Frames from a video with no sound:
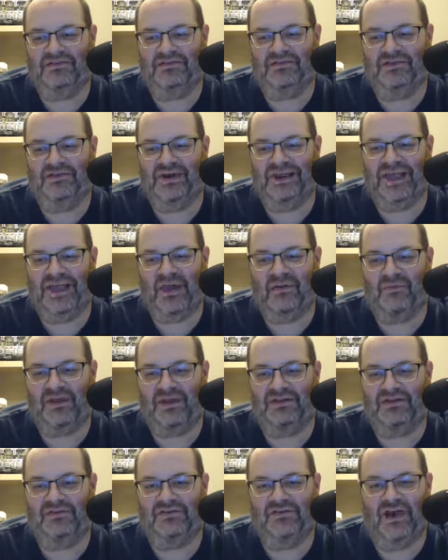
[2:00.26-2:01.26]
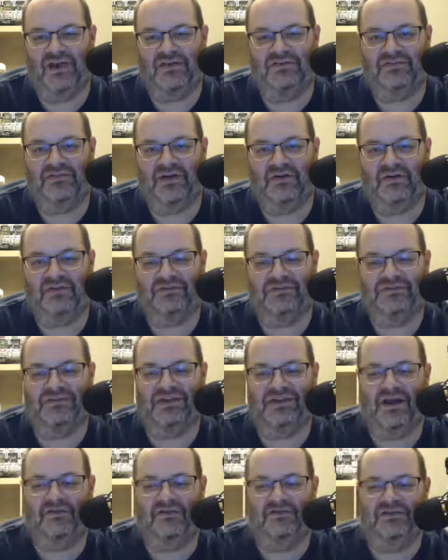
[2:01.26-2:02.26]
So I can't wait to try this out and see
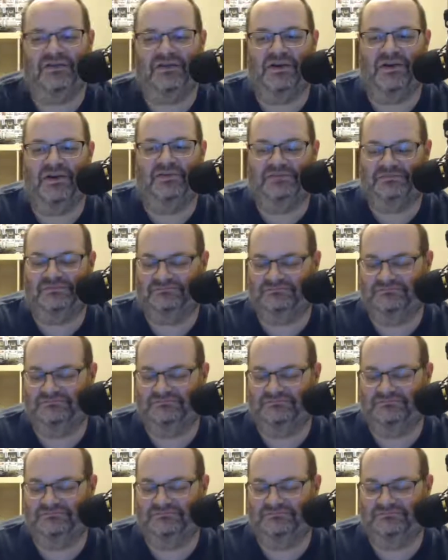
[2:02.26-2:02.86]
how everything goes.